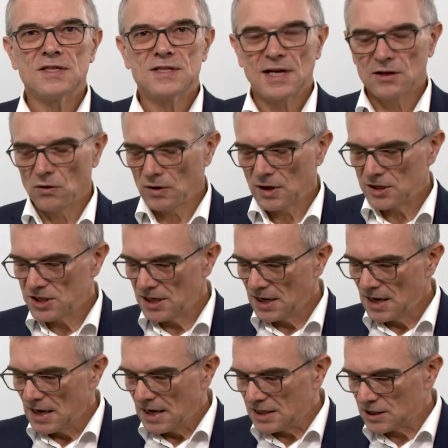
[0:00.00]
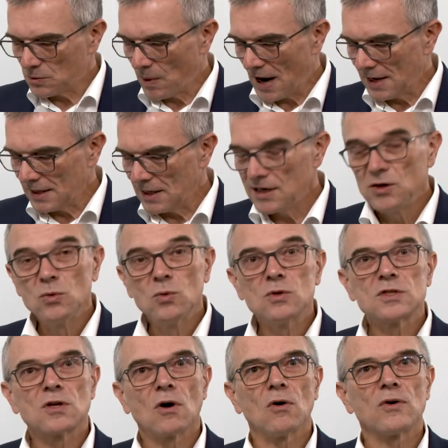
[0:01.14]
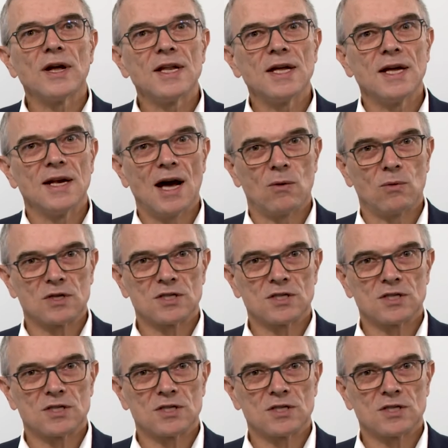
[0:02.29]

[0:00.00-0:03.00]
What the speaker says: technology is widely used already in our